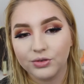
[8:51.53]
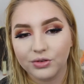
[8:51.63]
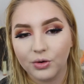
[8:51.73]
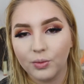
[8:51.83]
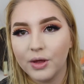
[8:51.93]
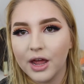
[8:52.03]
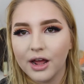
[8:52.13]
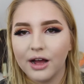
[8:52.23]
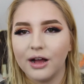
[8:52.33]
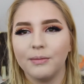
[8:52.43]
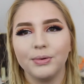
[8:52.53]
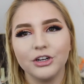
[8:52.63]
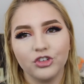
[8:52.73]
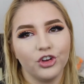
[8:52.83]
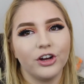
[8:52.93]
So I'm
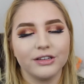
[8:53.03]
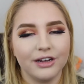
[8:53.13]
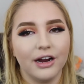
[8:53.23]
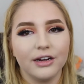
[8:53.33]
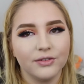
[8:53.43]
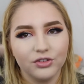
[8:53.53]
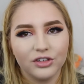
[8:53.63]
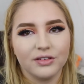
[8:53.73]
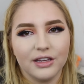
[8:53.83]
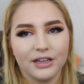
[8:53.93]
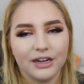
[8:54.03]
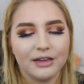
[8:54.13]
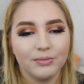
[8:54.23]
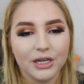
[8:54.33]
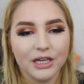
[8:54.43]
pretty sure I'll get tired of just seeing
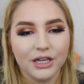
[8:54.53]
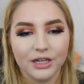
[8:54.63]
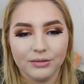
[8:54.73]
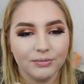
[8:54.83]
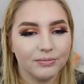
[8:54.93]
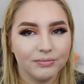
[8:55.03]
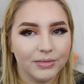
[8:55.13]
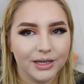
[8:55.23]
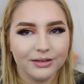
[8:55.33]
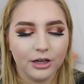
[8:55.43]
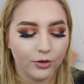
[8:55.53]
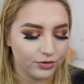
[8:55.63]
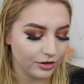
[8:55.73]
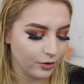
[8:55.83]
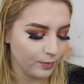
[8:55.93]
like me and myself.
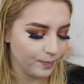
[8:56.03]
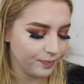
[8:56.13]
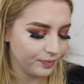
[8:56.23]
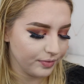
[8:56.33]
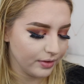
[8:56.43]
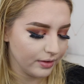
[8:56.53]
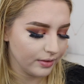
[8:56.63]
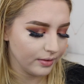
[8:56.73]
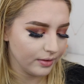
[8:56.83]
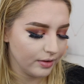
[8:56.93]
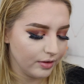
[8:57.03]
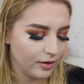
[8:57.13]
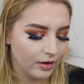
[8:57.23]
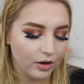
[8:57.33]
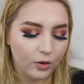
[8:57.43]
So
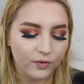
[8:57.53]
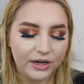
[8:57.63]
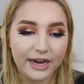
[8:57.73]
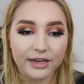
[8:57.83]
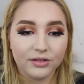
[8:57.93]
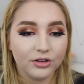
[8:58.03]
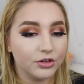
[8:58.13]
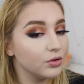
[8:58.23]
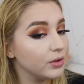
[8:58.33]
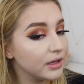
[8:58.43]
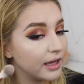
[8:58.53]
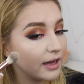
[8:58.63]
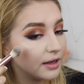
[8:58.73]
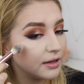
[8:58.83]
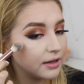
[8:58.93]
hopefully I can start doing
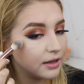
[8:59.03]
that.